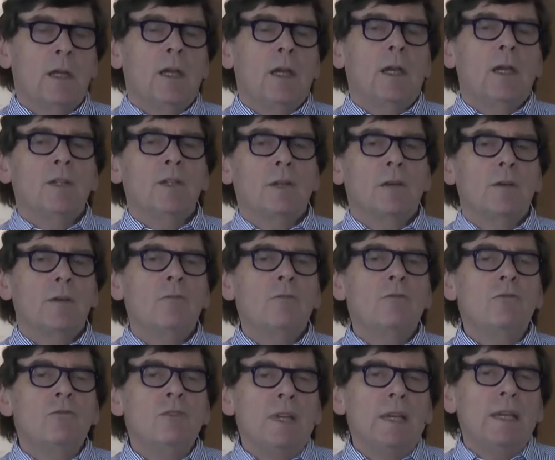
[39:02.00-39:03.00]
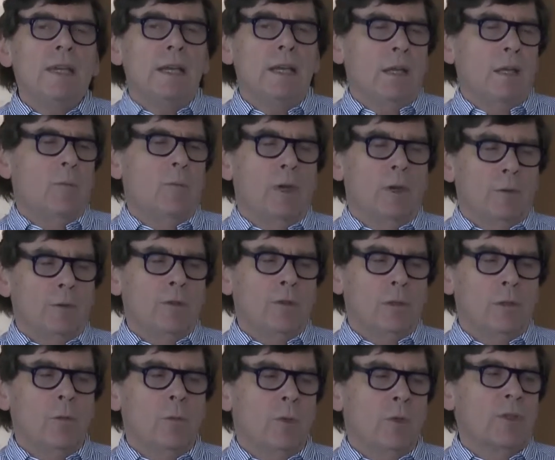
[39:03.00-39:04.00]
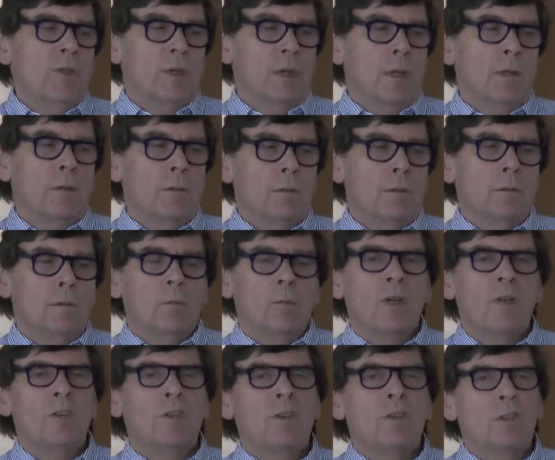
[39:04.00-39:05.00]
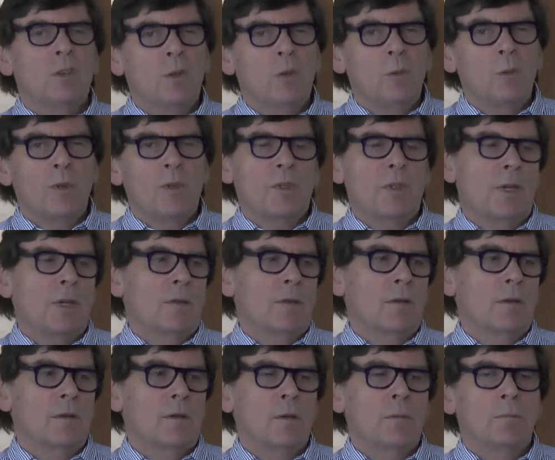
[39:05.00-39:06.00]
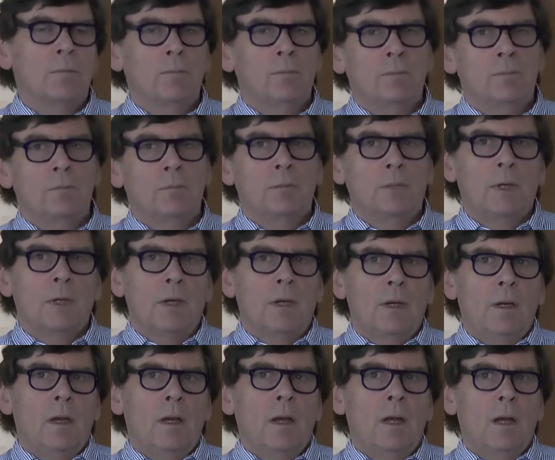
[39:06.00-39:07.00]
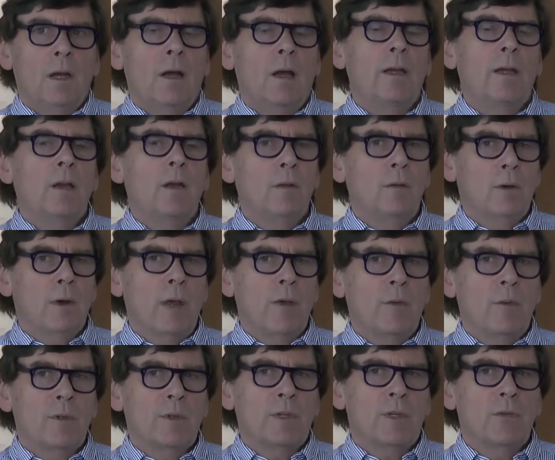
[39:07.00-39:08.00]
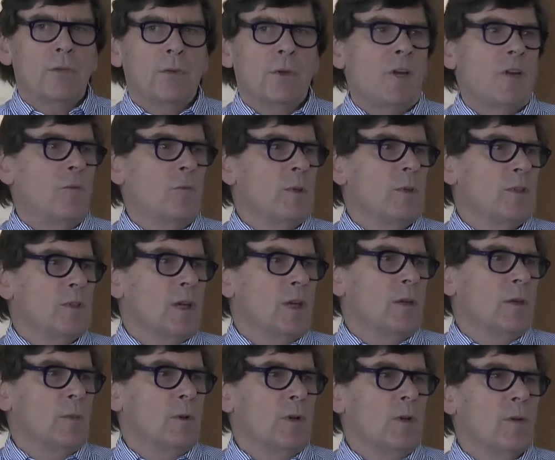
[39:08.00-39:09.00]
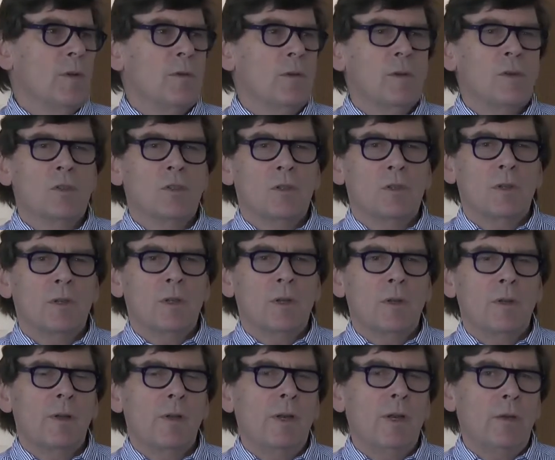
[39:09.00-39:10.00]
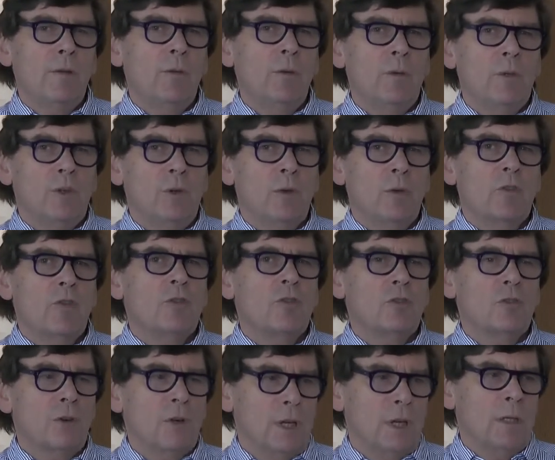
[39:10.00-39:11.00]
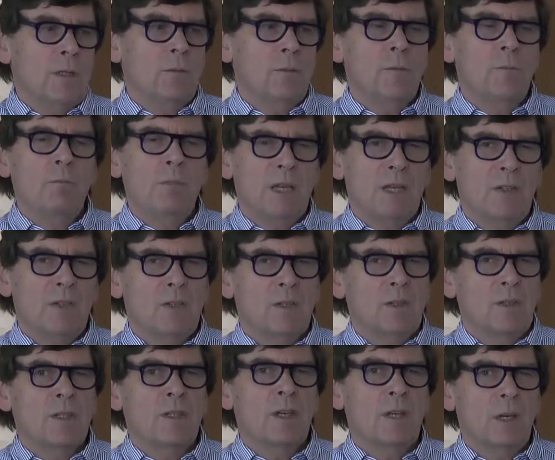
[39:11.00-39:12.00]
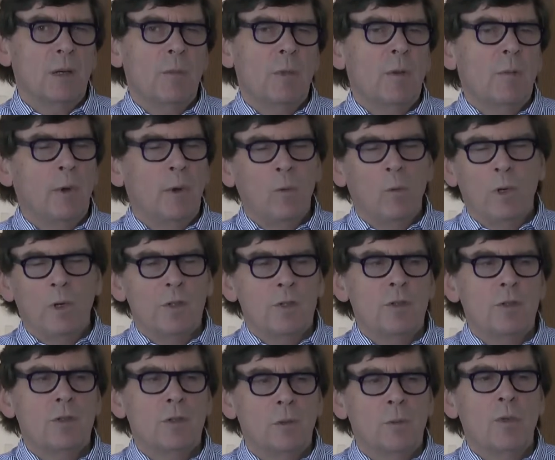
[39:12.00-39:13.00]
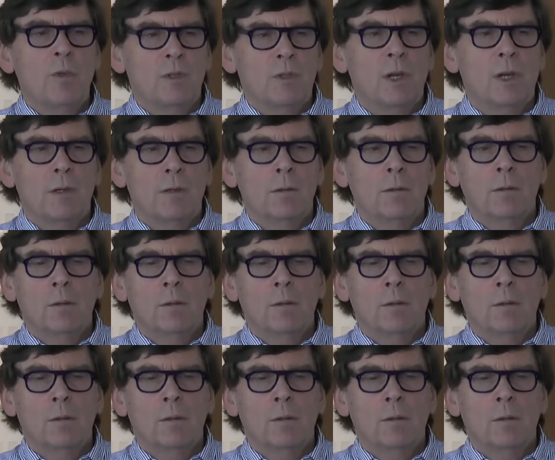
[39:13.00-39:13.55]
is only really about 2%, 1 to 2% on a uh, I know everyone says 5%, but the, the, the, level at which you want to treat with medicines is going to be about 1% to 2%.